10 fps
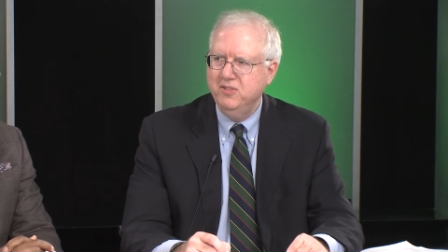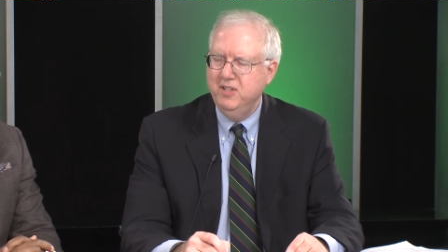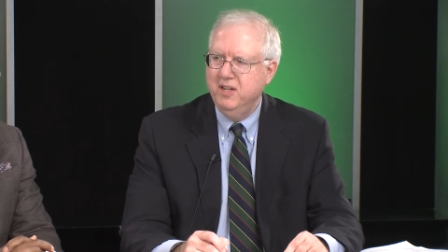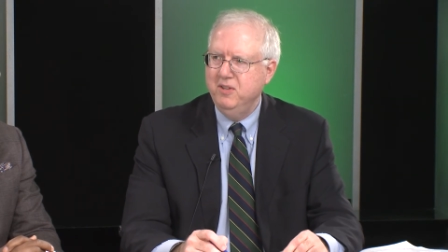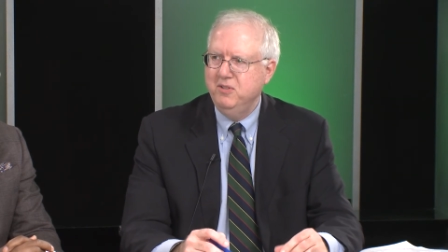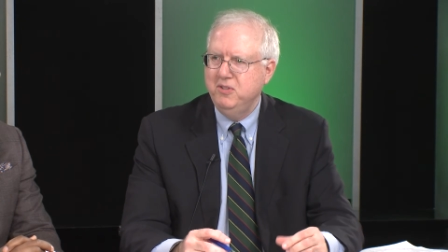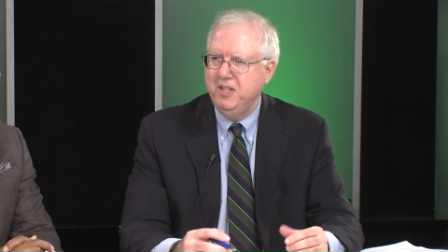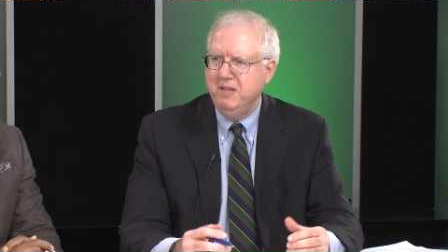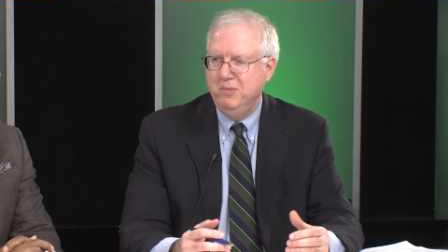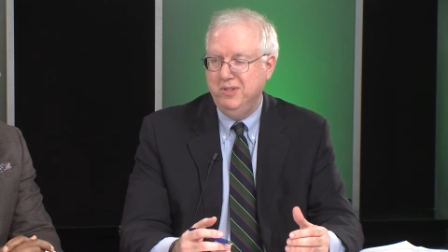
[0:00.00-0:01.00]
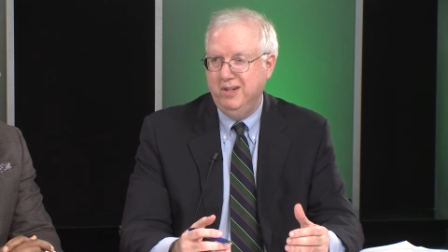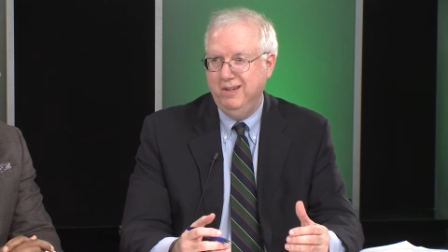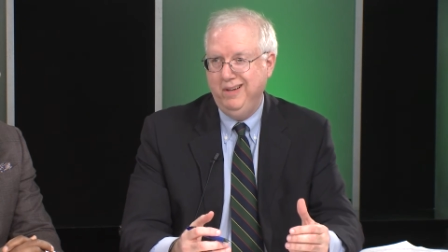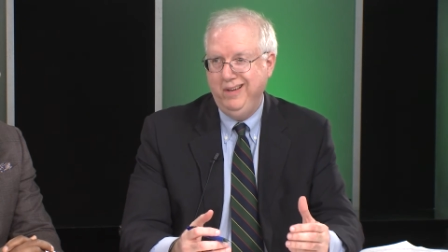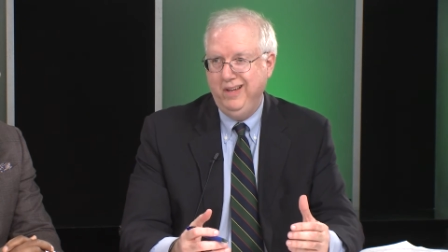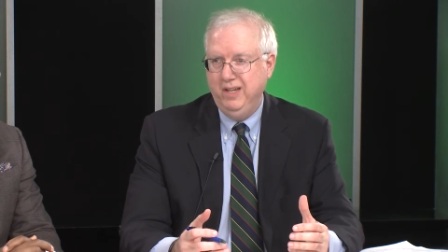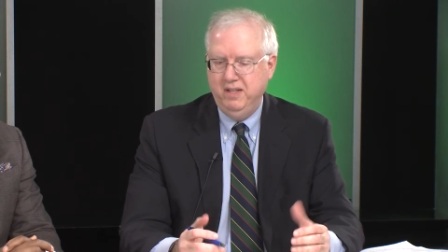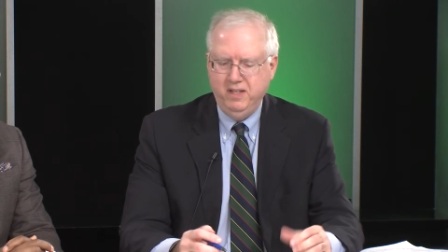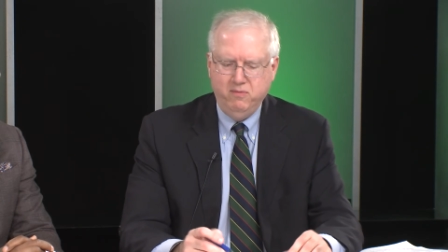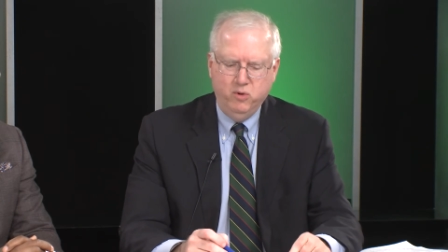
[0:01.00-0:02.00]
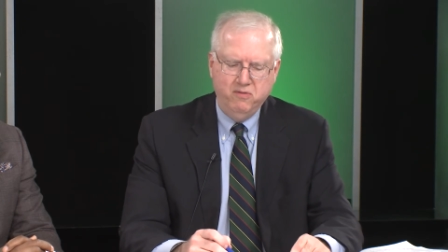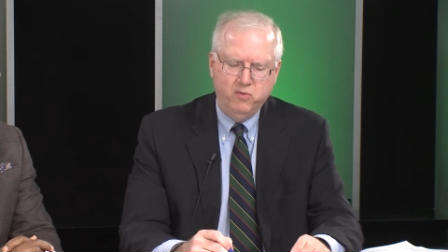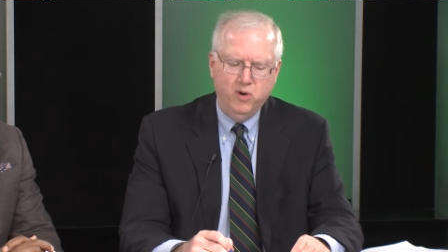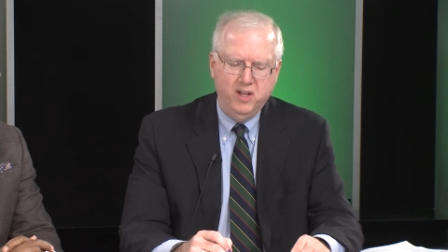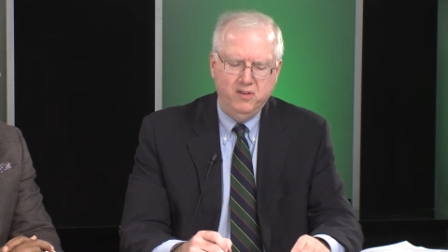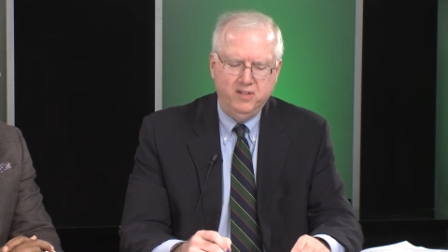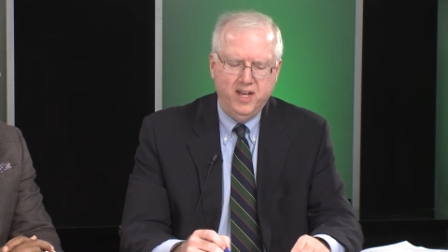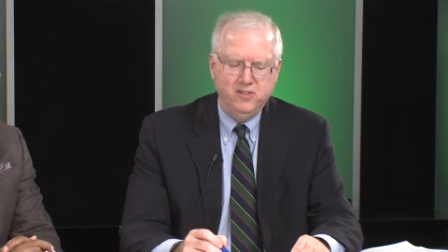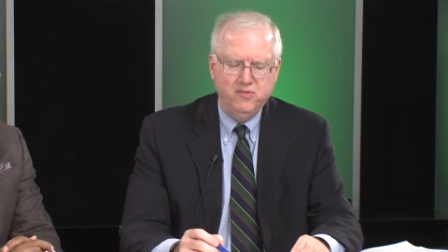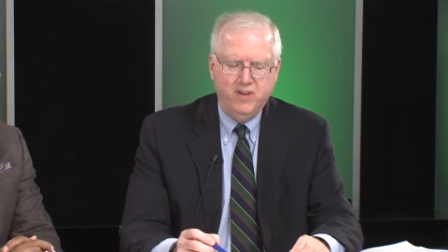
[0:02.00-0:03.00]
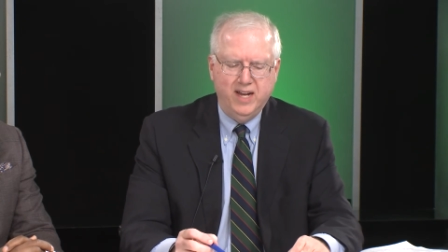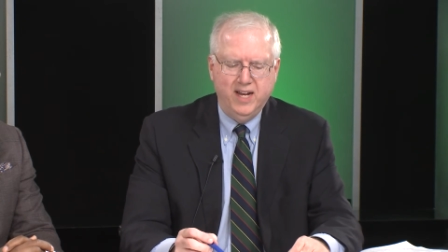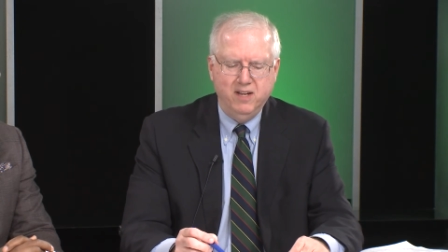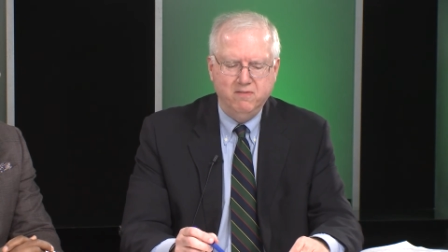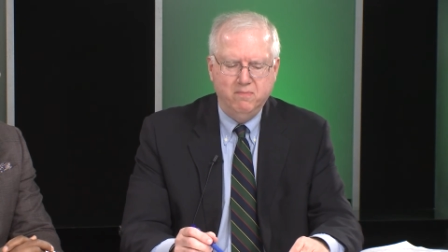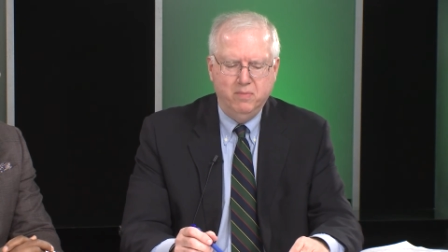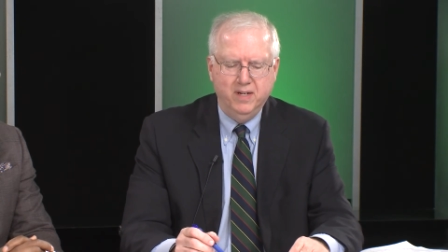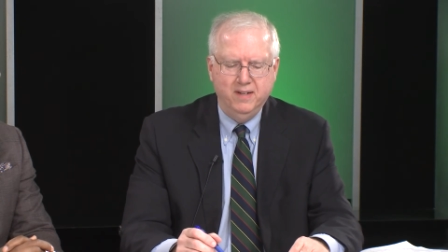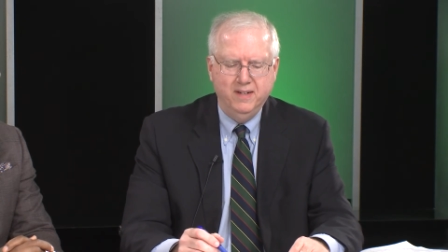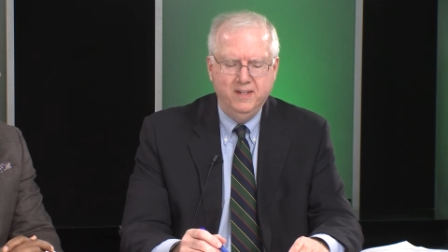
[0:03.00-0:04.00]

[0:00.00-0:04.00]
None of those teams they've won 4 out of their last 5. But